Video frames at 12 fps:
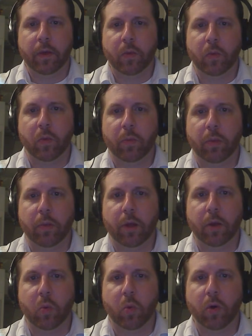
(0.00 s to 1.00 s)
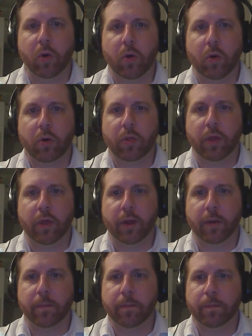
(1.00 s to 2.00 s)
We'll block Warhulk
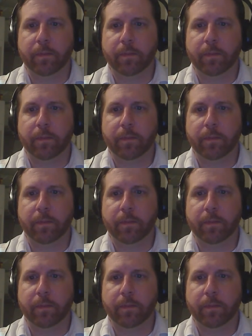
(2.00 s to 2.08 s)
there.